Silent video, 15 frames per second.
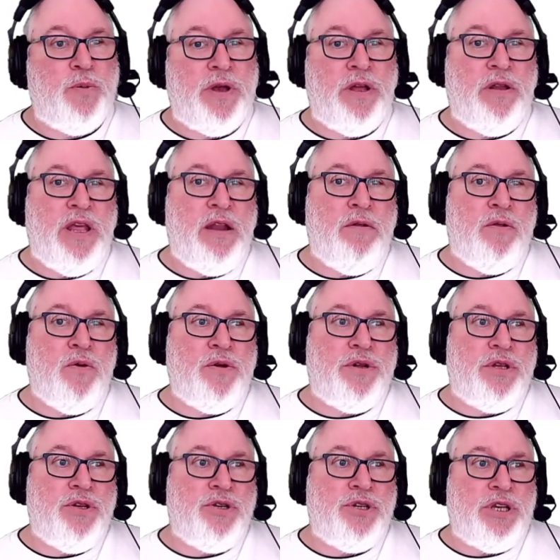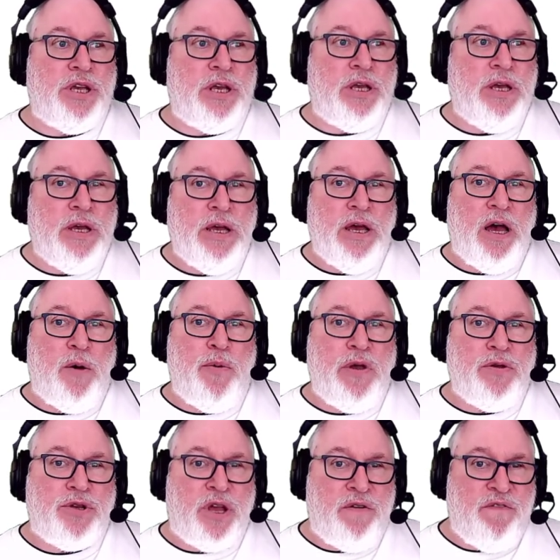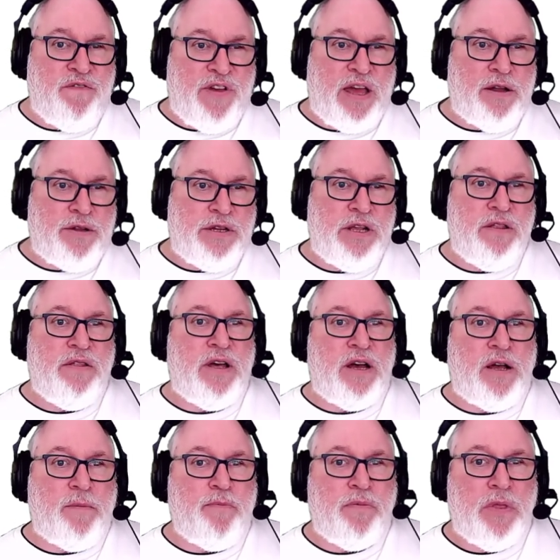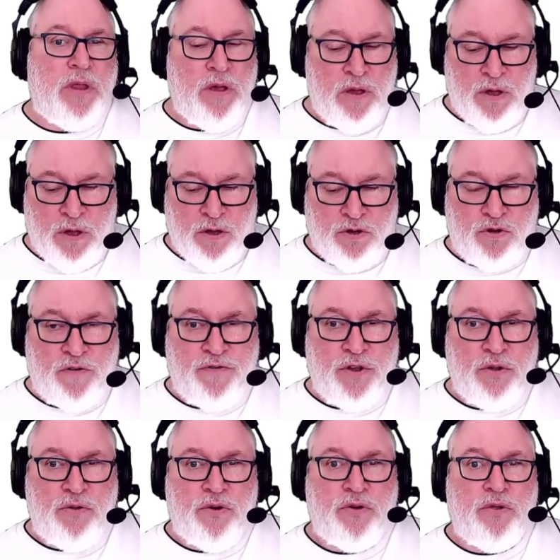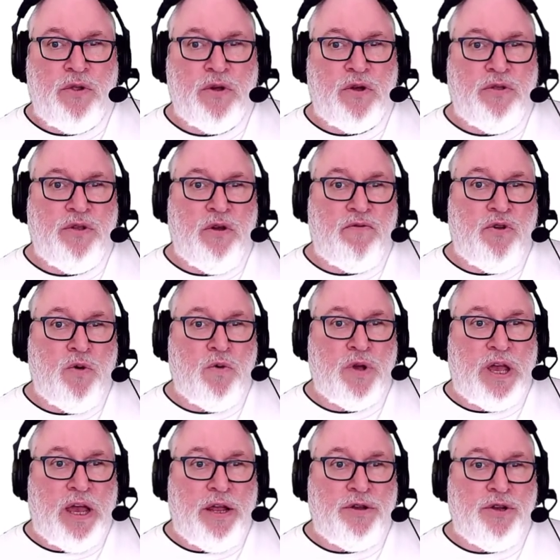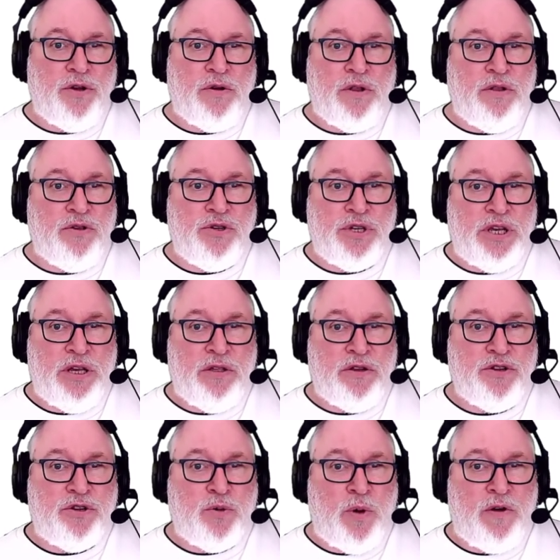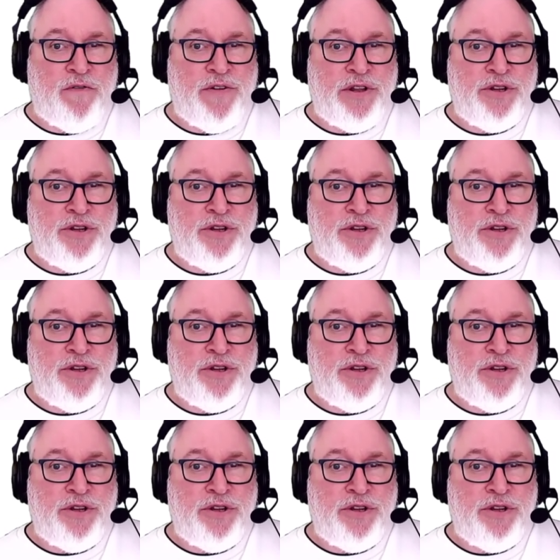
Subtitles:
we can then look to see about converting that. So if you look on your rule guide, you can see there's 12